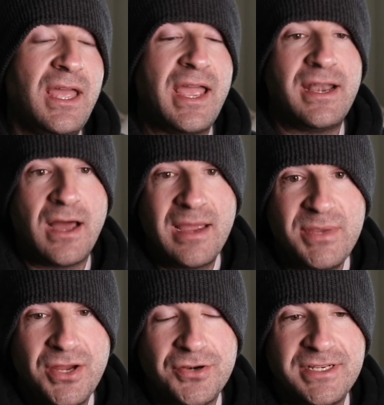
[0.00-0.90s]
And I'm
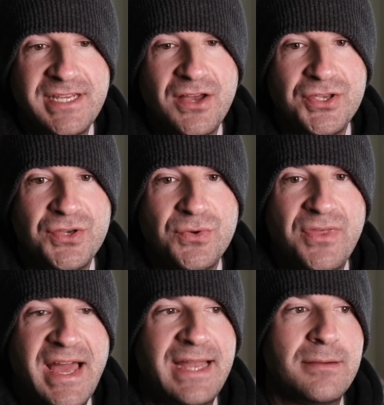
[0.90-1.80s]
here to tell you
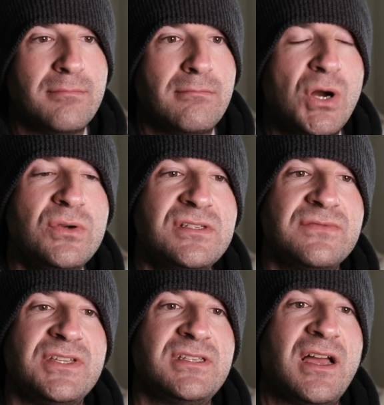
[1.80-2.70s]
that most of
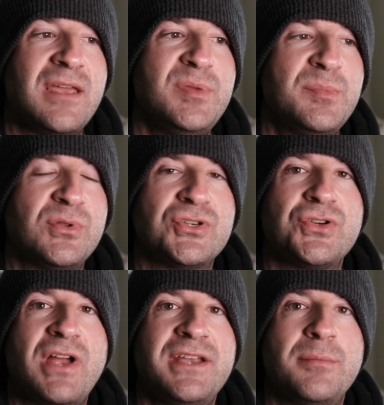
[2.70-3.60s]
the time people are
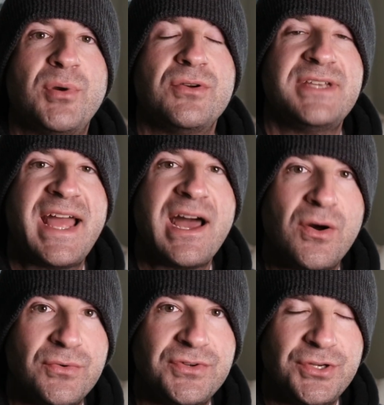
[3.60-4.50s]
trying to burn
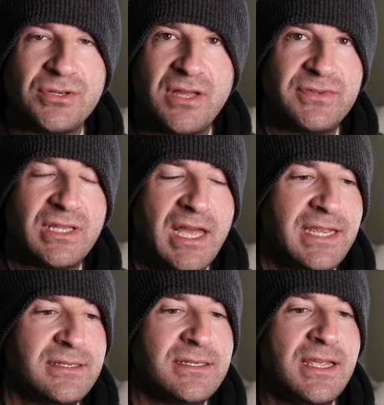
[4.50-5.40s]
down your love and
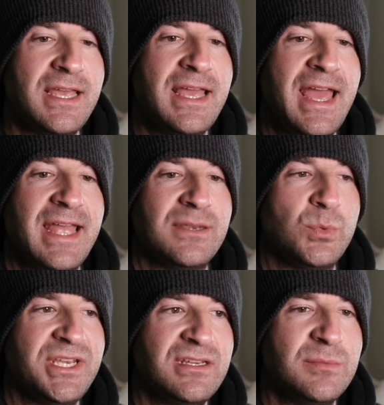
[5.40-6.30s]
light, and we
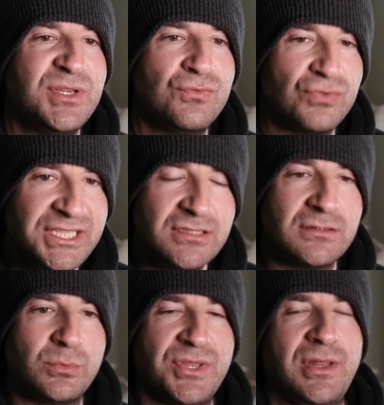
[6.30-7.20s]
need to be
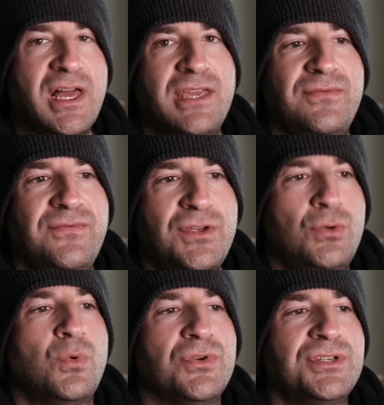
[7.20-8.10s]
real with life in
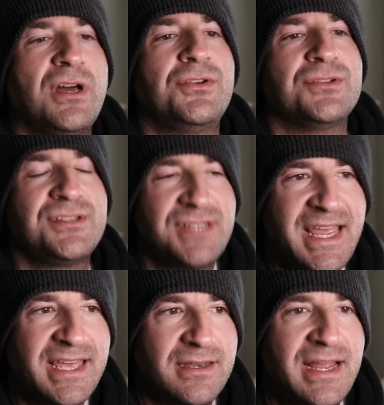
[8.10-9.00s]
order to
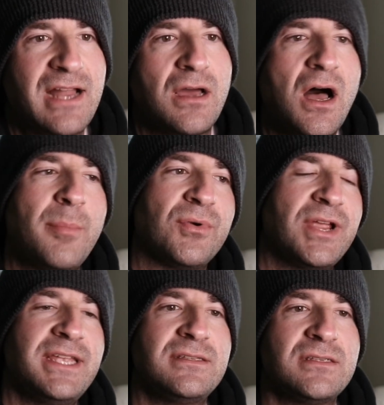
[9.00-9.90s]
understand how to
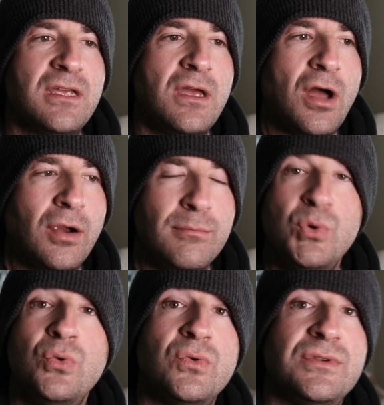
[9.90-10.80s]
operate our
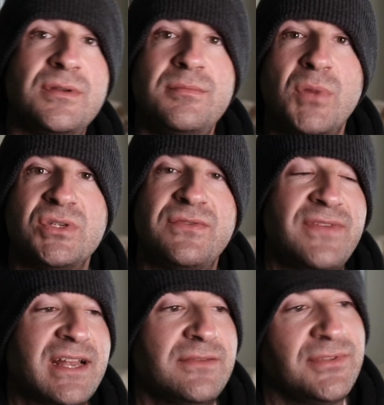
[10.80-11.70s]
moon most
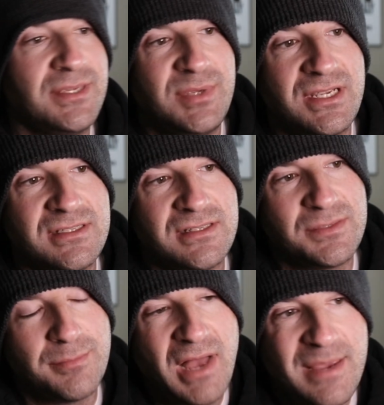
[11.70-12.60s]
effectively, because it's
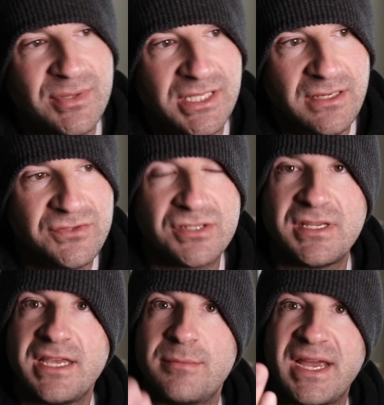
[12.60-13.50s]
my belief, just
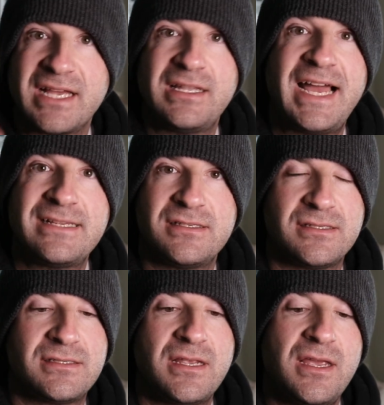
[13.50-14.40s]
like in my classes,